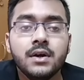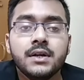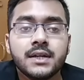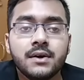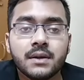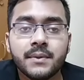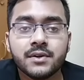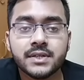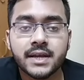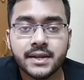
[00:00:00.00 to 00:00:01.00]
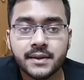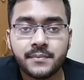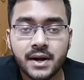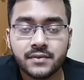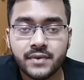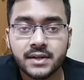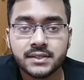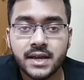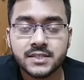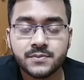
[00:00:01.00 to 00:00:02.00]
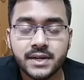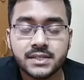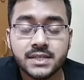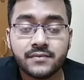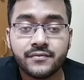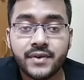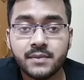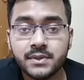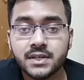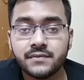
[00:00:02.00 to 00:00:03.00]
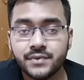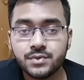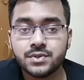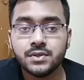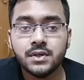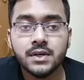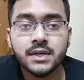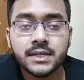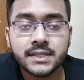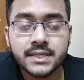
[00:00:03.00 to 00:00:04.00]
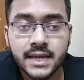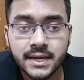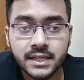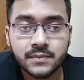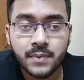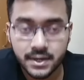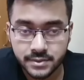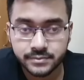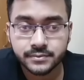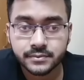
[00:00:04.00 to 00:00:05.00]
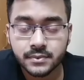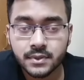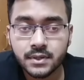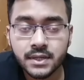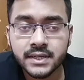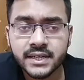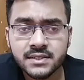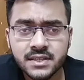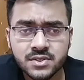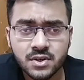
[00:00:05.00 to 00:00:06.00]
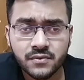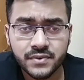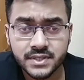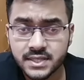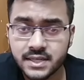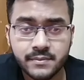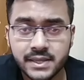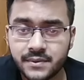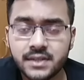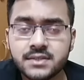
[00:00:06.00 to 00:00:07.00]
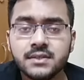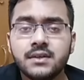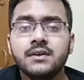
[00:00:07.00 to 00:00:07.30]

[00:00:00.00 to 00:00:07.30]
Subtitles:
Now coming to the technical part, where the aspirants are very much confused. The technical part consists of physics and mathematics.